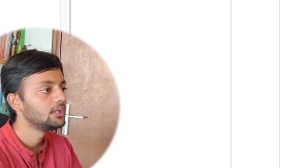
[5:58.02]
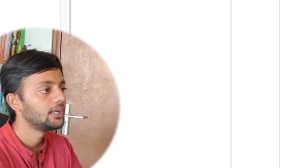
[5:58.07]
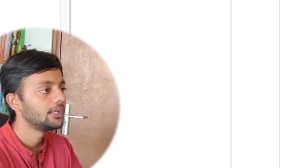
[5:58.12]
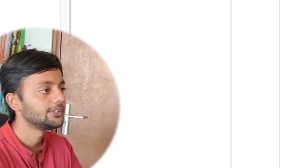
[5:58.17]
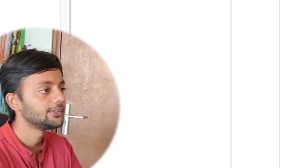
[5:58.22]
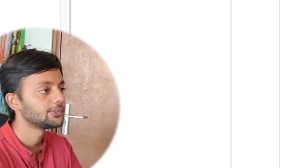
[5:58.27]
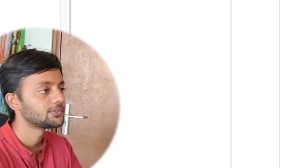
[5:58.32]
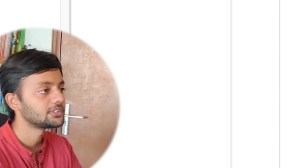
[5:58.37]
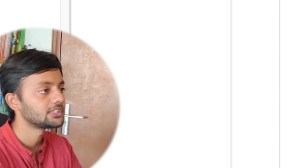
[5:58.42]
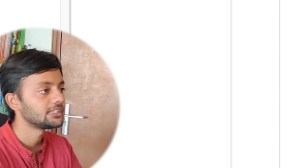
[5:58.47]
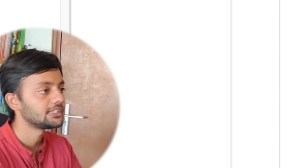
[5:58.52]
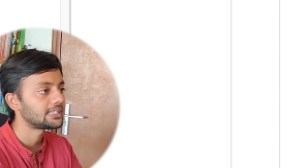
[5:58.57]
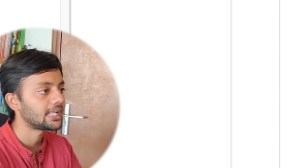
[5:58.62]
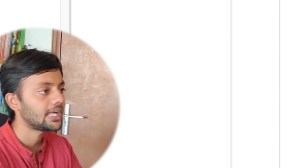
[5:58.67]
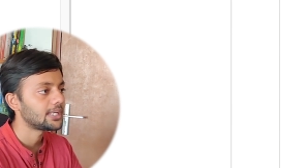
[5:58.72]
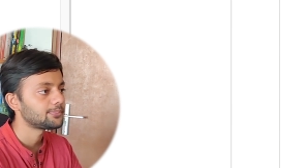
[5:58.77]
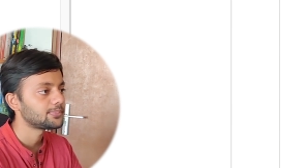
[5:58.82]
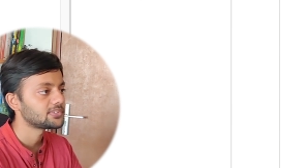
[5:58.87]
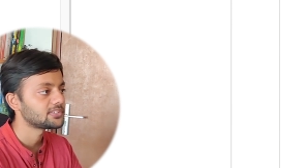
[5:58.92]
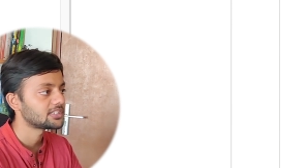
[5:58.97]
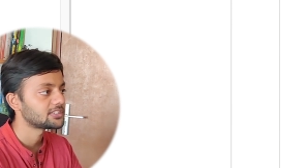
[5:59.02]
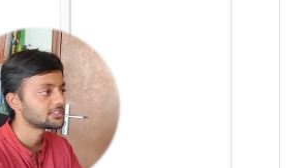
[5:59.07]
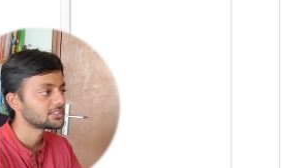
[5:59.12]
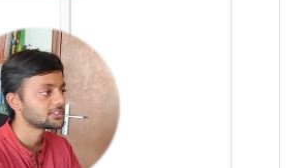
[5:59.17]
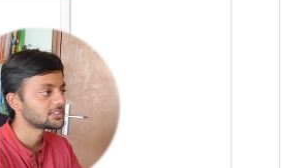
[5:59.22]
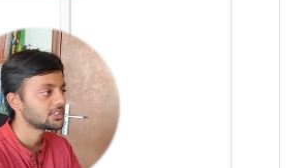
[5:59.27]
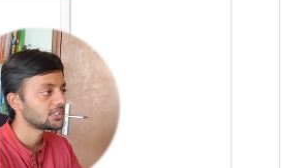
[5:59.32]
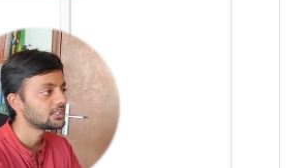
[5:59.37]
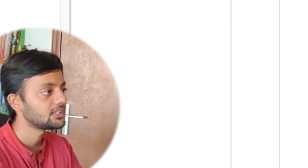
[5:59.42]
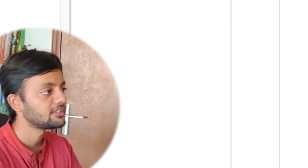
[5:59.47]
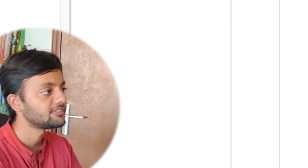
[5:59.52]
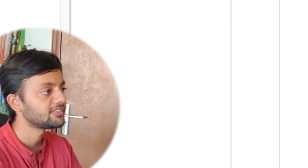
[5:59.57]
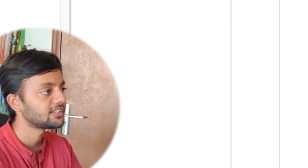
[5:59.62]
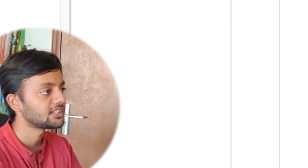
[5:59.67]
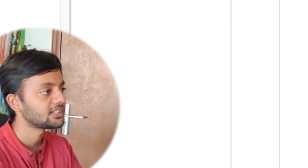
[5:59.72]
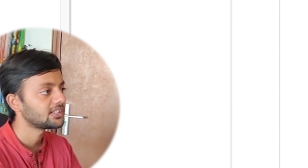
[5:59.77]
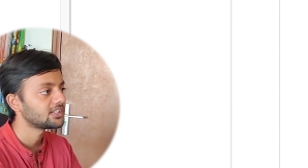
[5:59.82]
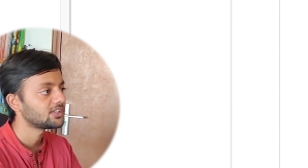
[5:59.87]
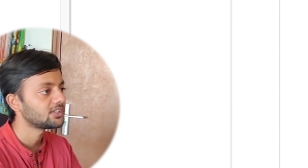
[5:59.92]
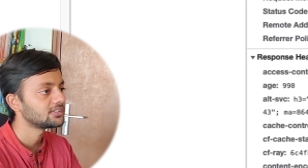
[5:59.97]
And you see type is X H R. If
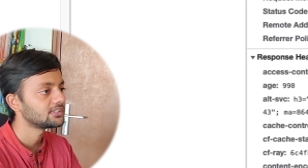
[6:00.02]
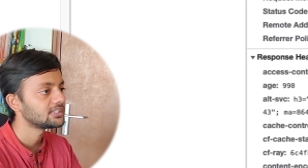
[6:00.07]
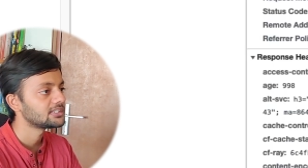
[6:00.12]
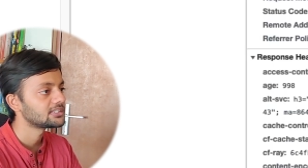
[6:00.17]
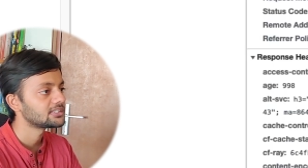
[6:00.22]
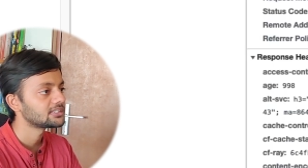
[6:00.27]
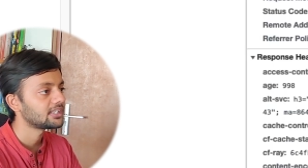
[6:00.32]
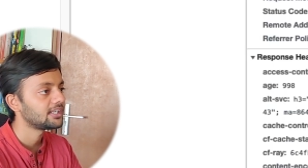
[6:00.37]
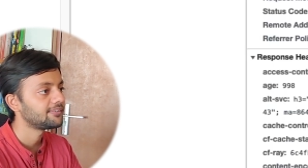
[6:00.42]
I click on this,